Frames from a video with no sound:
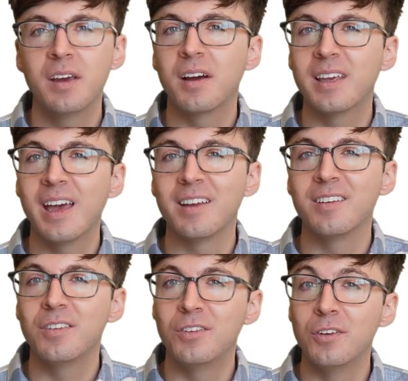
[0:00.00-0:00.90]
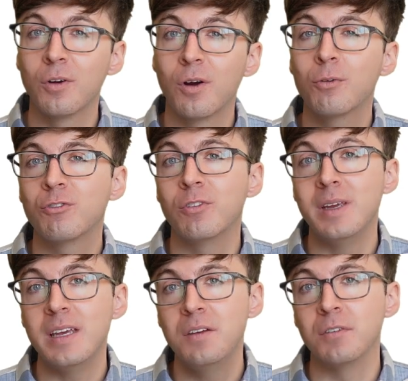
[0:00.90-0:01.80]
Again, 0 should
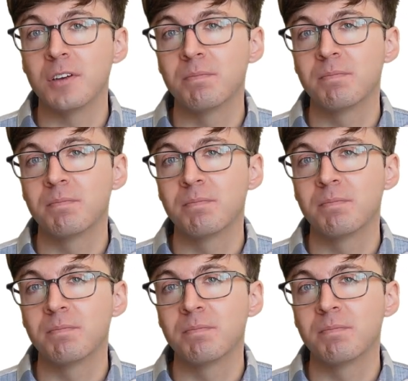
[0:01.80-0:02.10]
be even.